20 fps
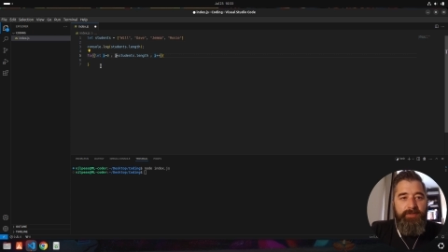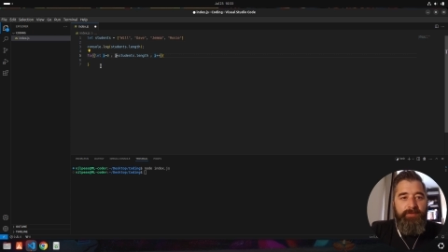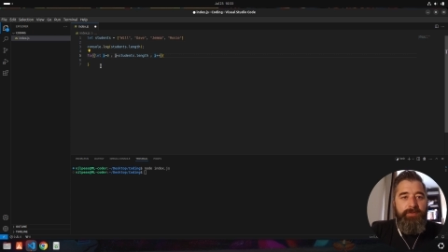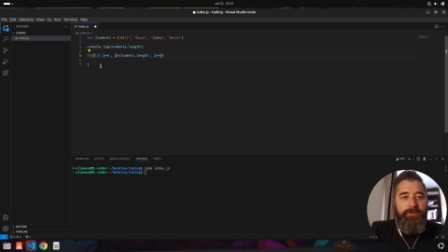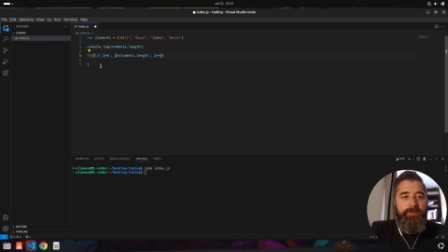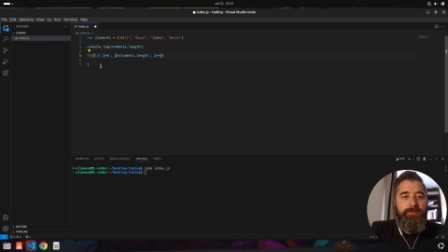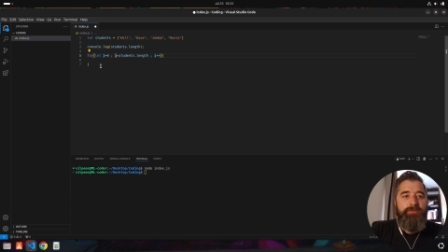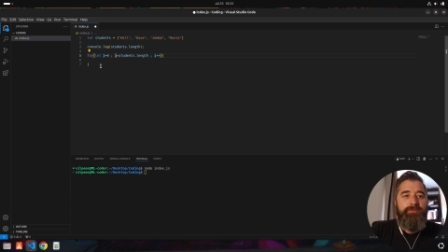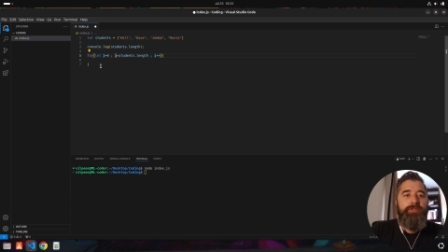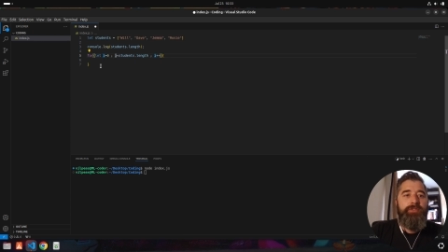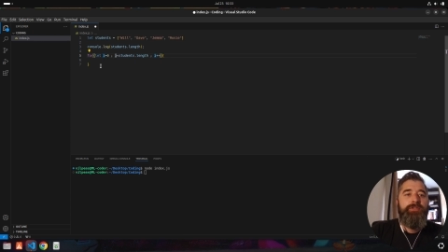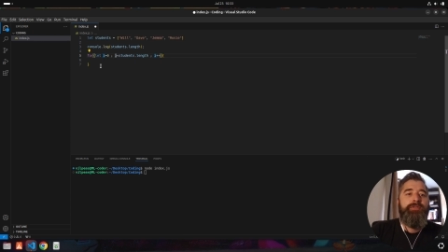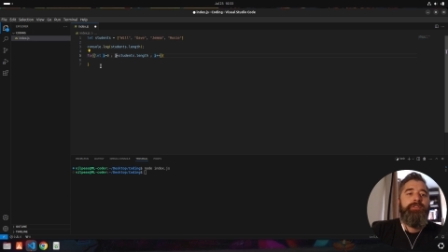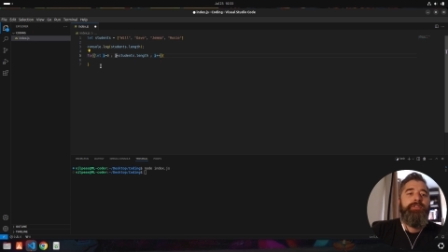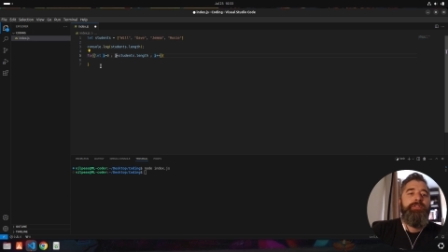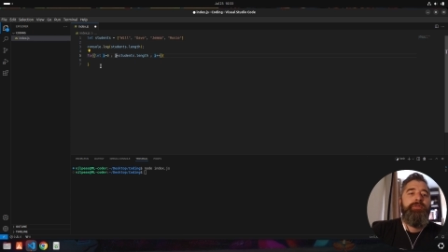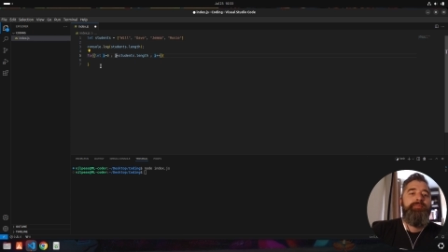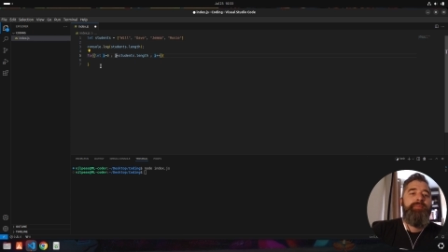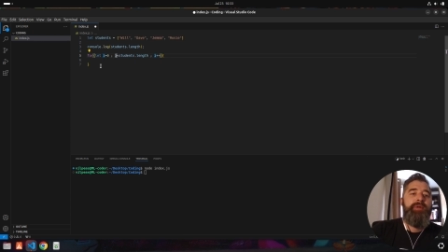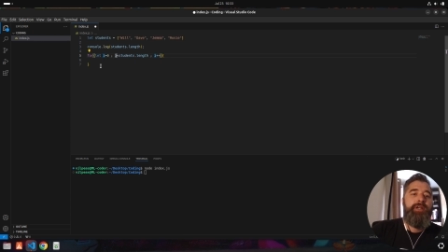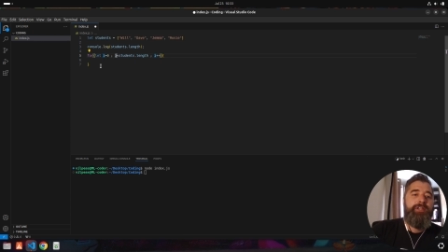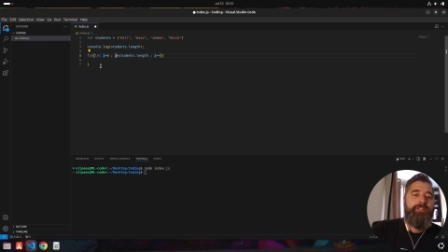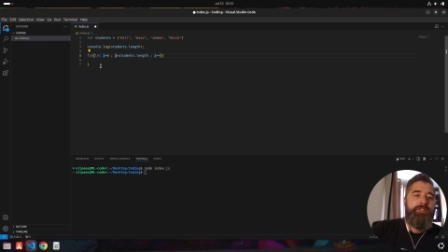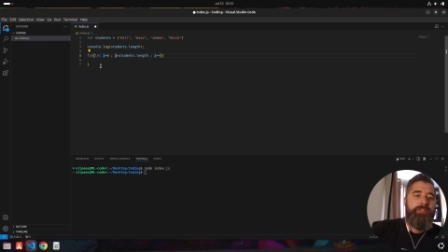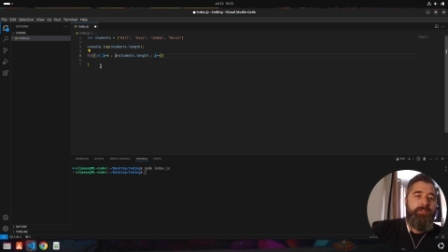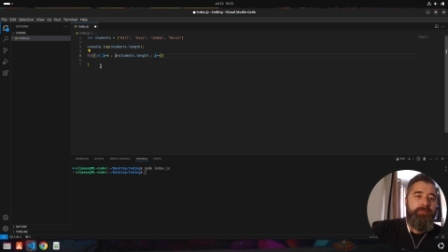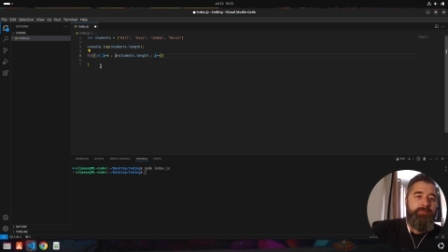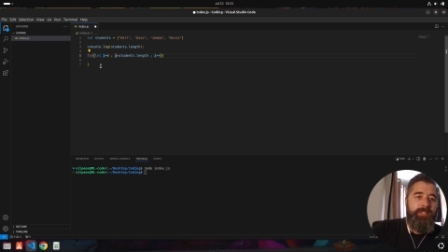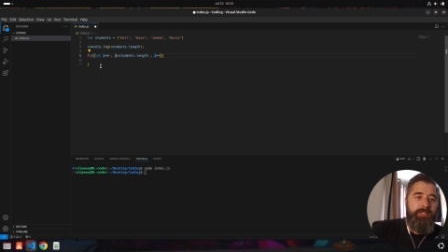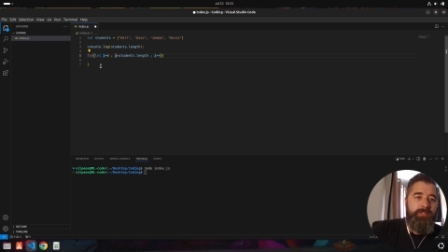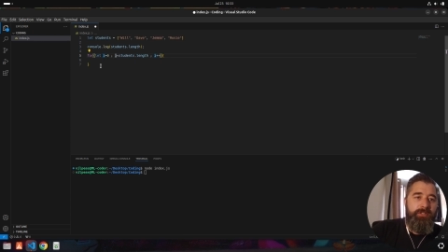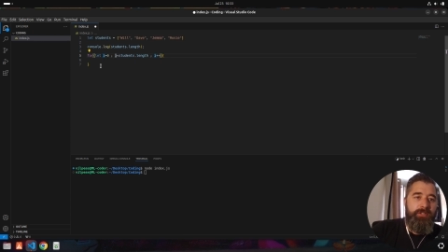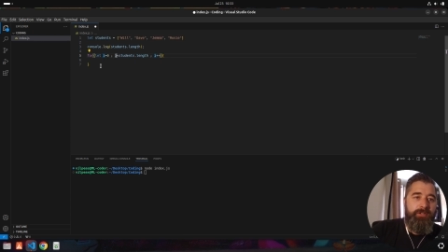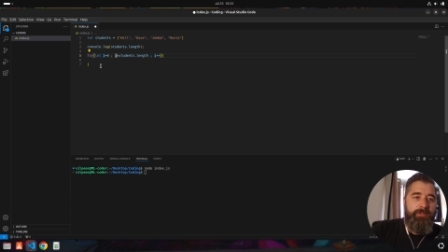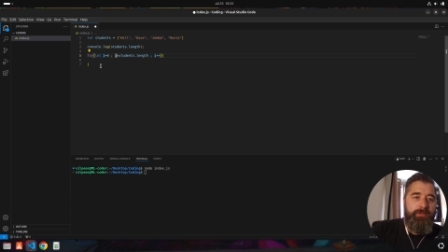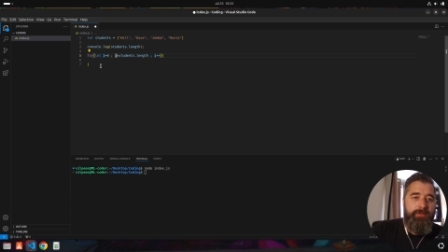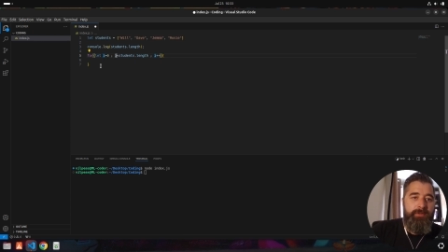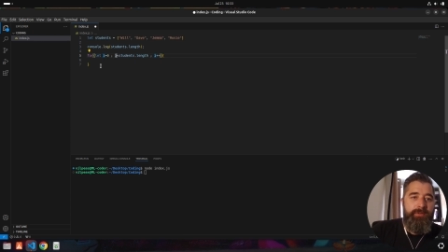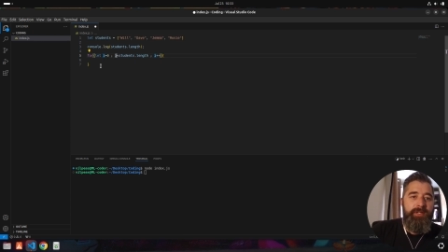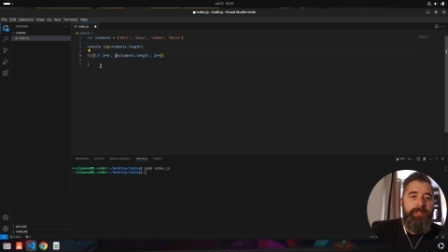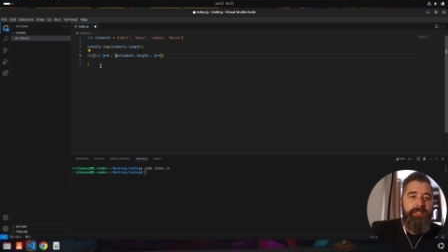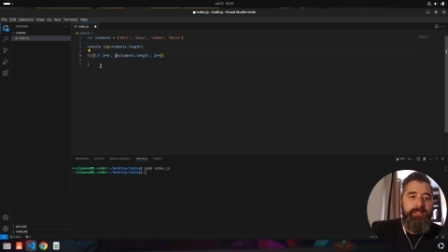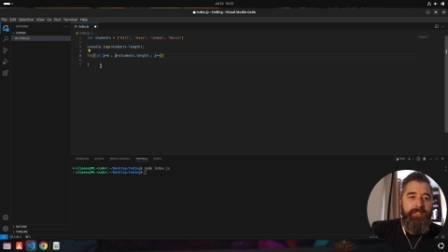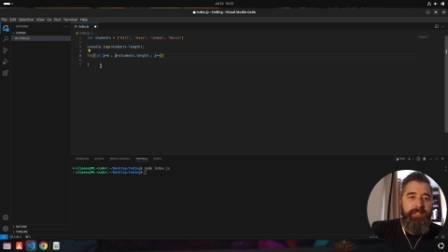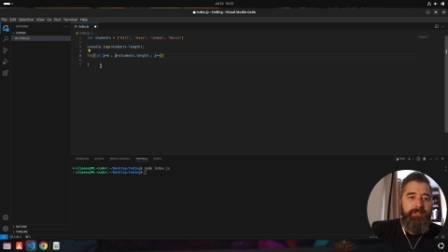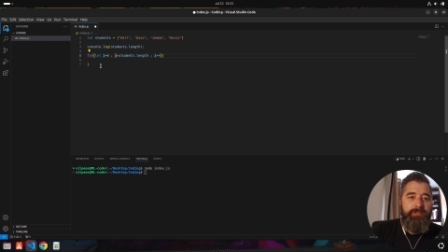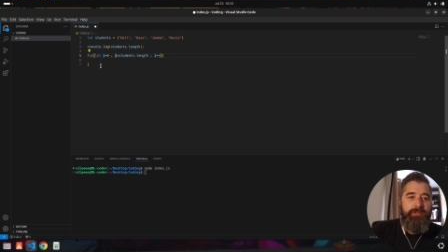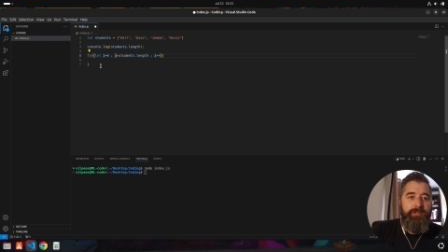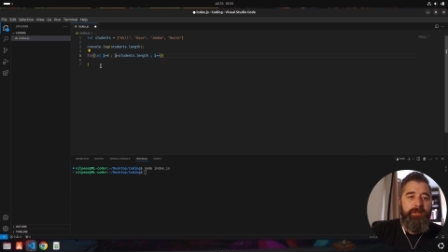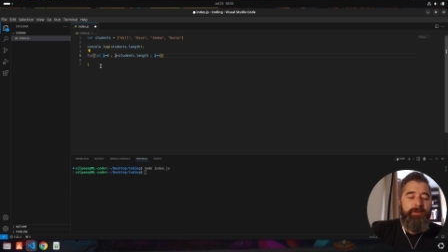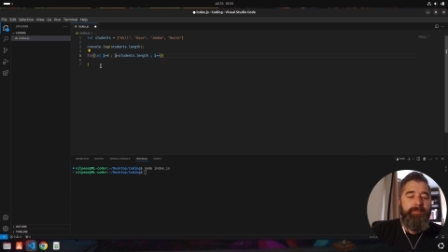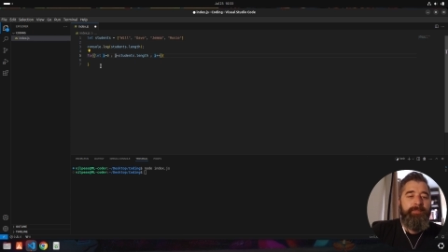through the loop. I is going to be 2, etc.